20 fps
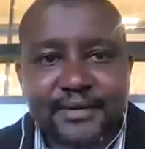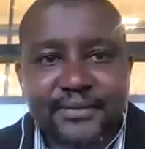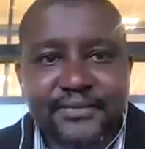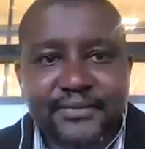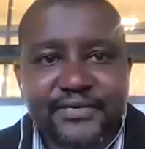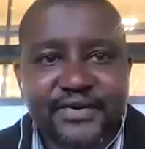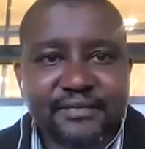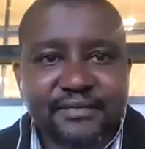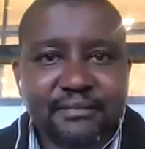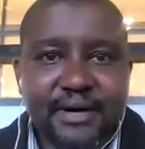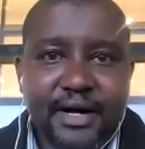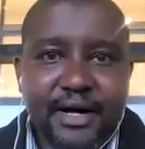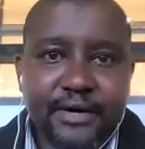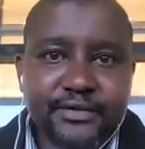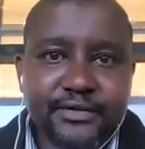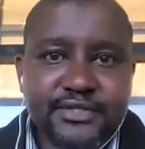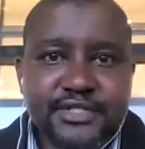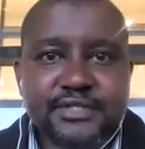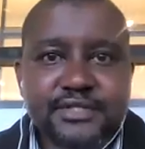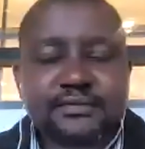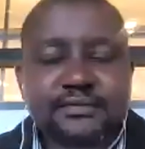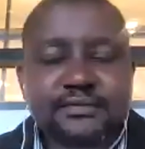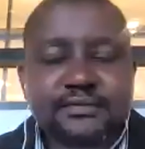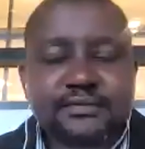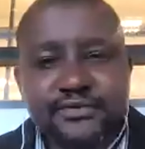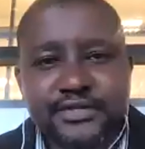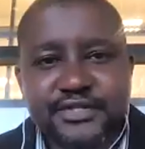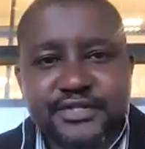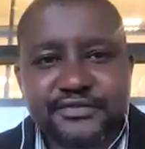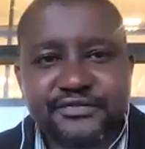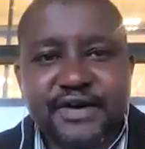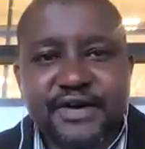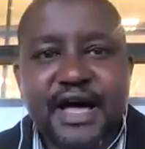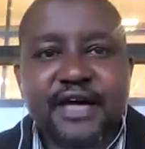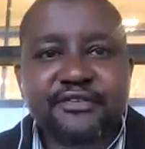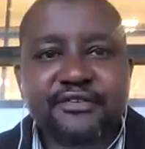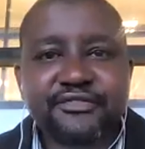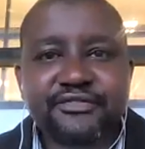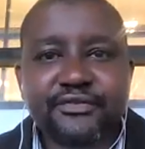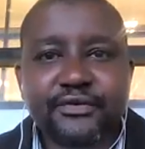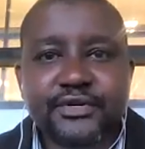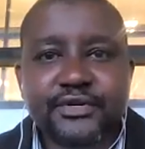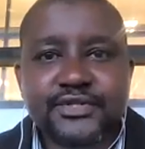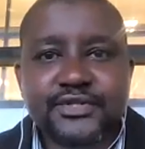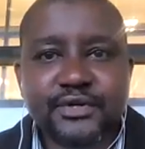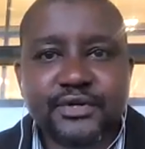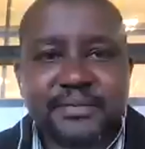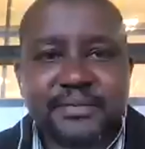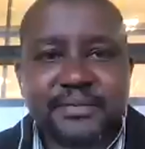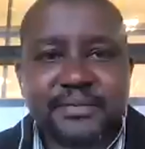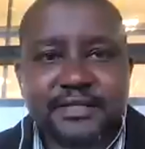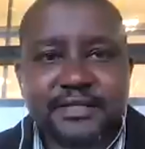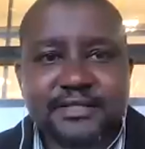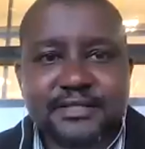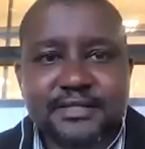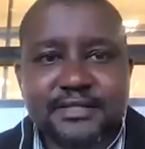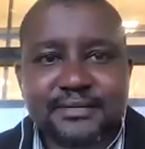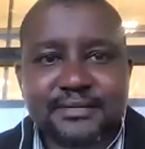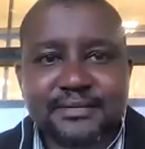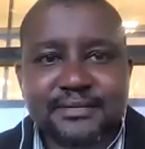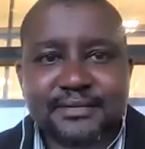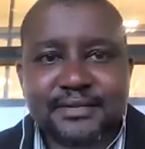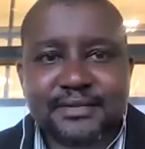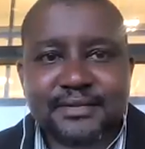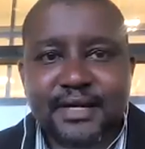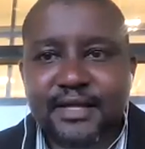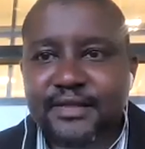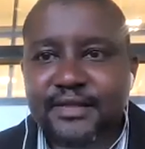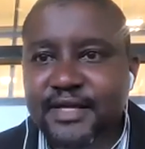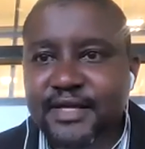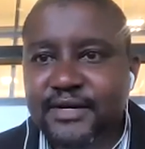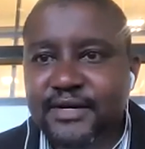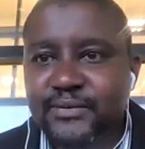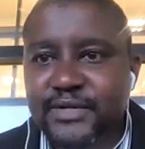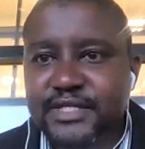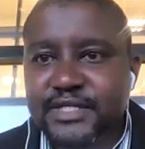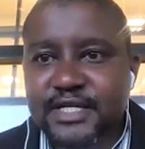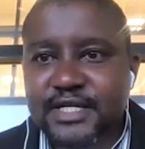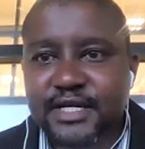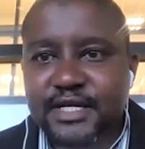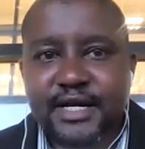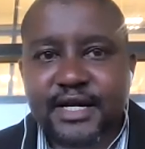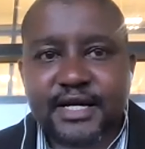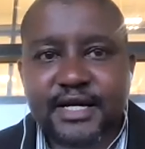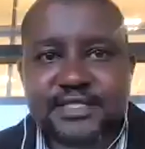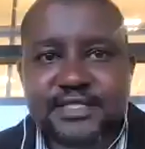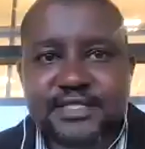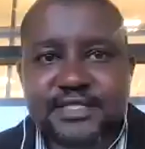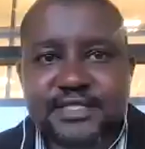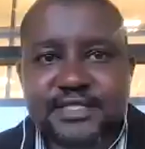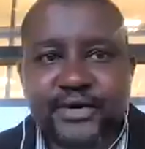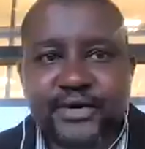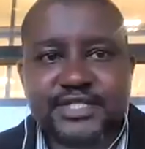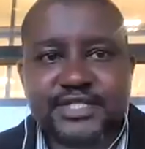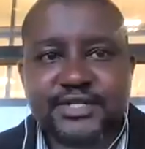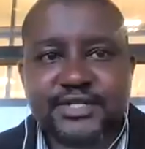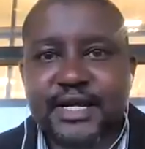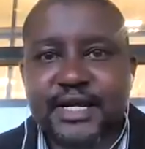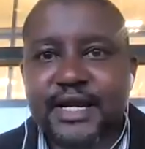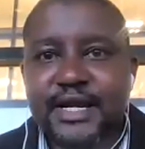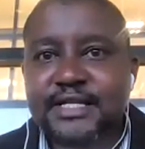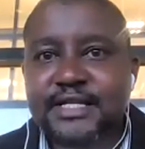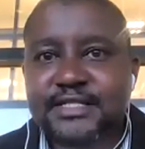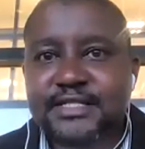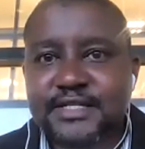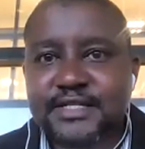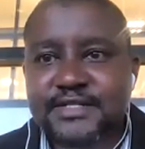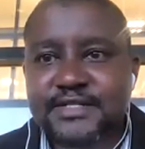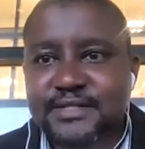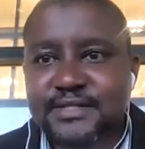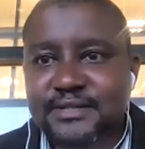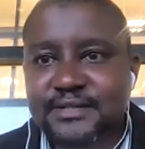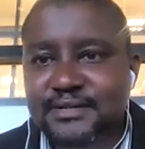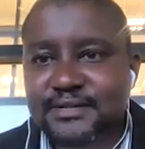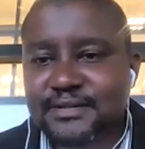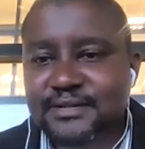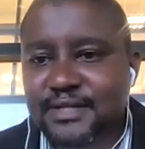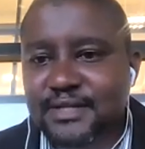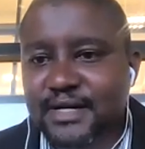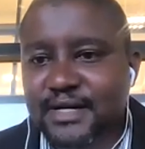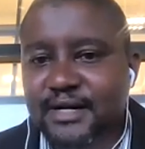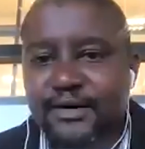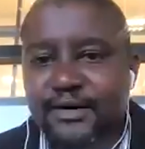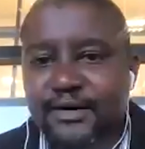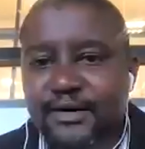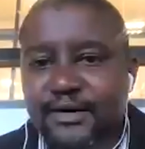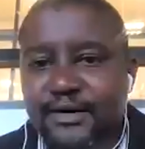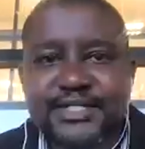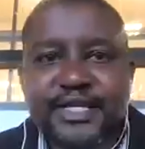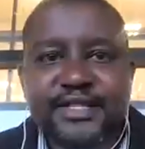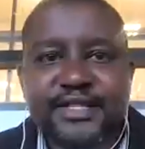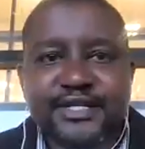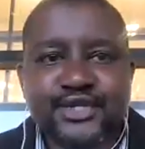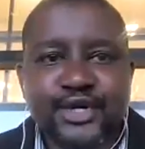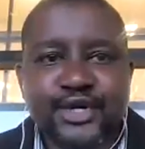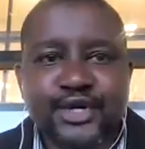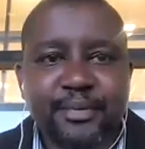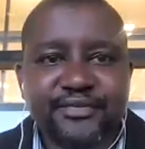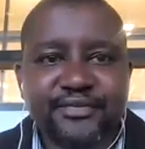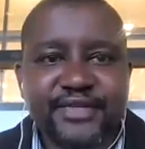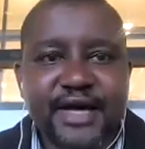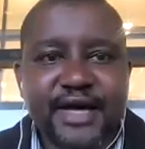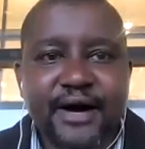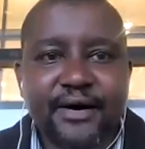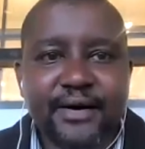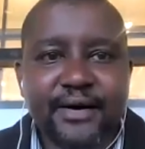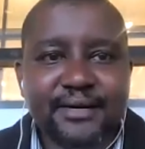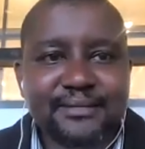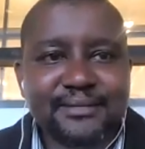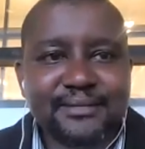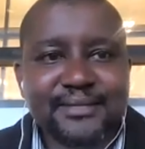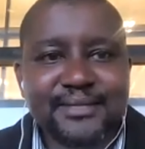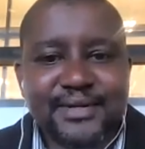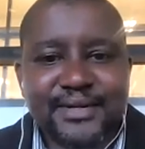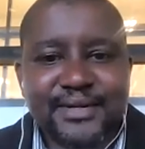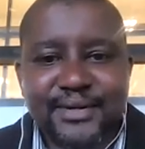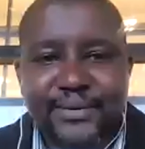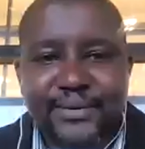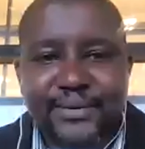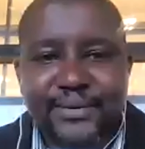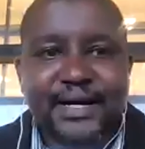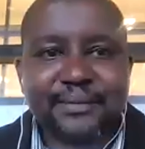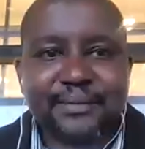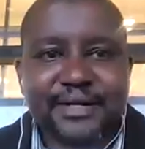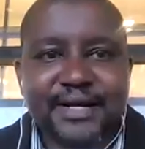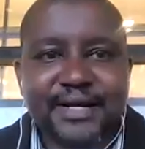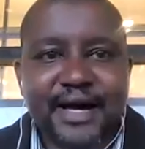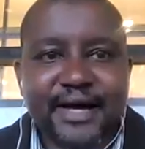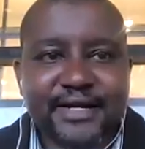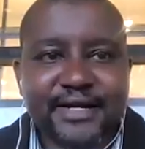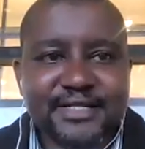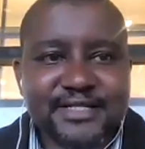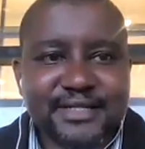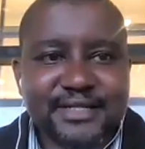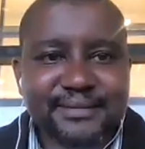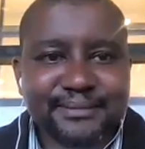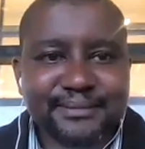We have about 45 or so minutes, and then we take some question and answers and close at the top of the hour. Welcome, Garrett.